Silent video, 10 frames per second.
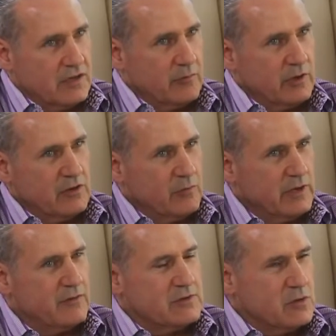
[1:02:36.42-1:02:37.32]
and we
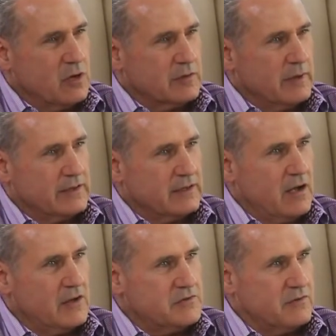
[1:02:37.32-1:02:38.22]
even talked about the
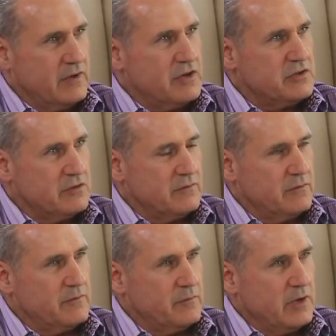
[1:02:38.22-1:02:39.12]
conservation of
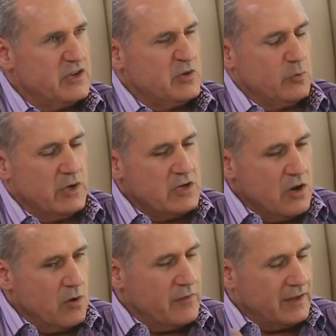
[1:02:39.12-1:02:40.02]
information. We
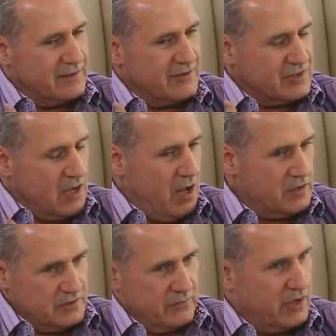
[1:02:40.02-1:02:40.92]
know that there's
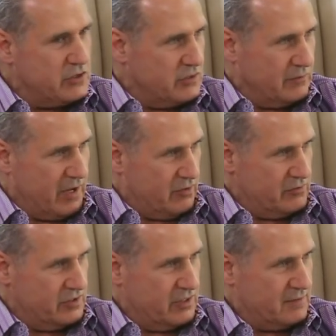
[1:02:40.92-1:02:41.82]
conservation of
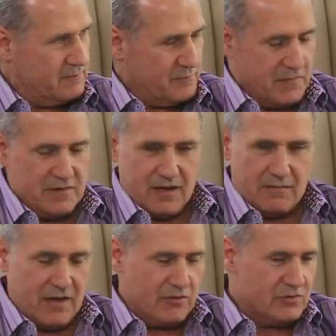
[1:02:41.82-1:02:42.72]
energy. And
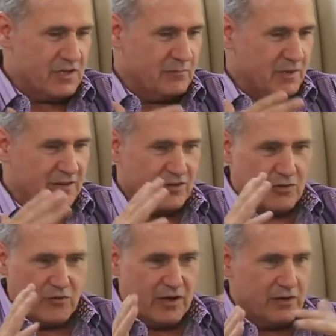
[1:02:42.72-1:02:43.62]
energy can be either
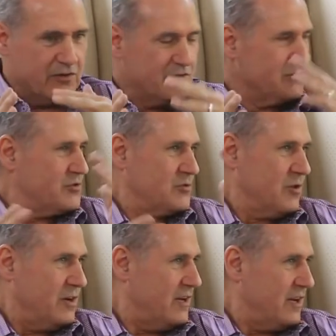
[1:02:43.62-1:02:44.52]
created and
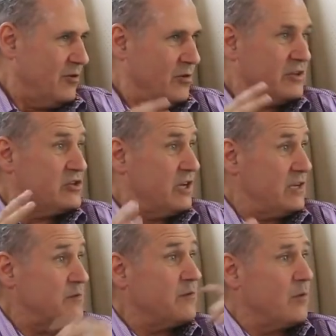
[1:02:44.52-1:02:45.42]
destroyed. It can only
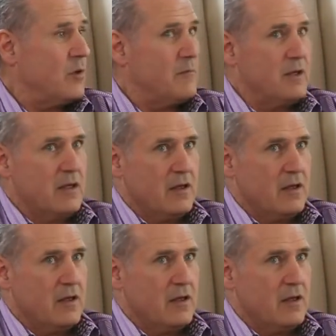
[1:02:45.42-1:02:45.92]
change form.